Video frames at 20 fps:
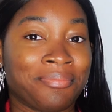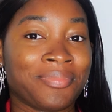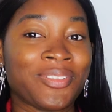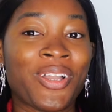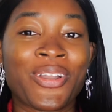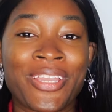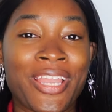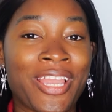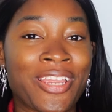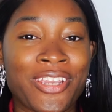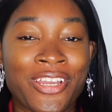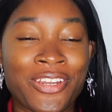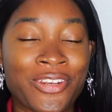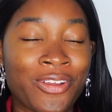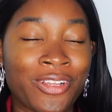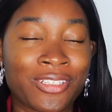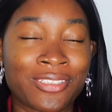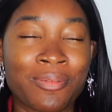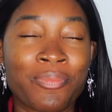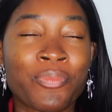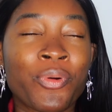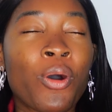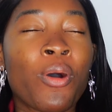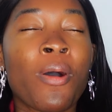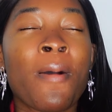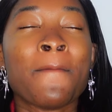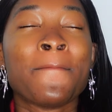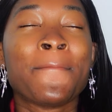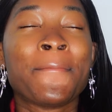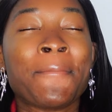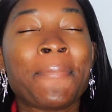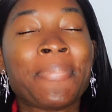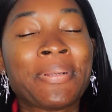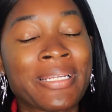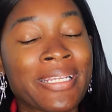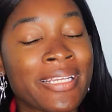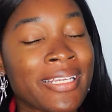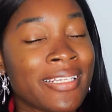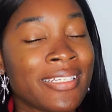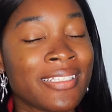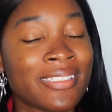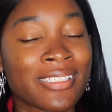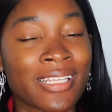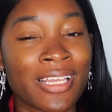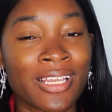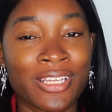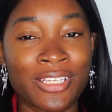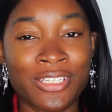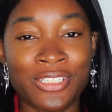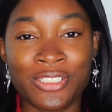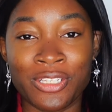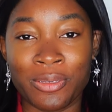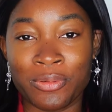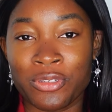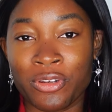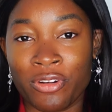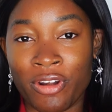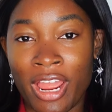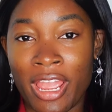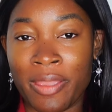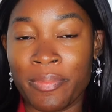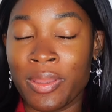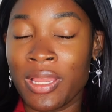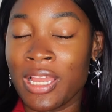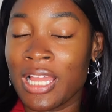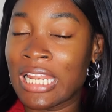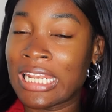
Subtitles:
Okay, you're not, but please subscribe,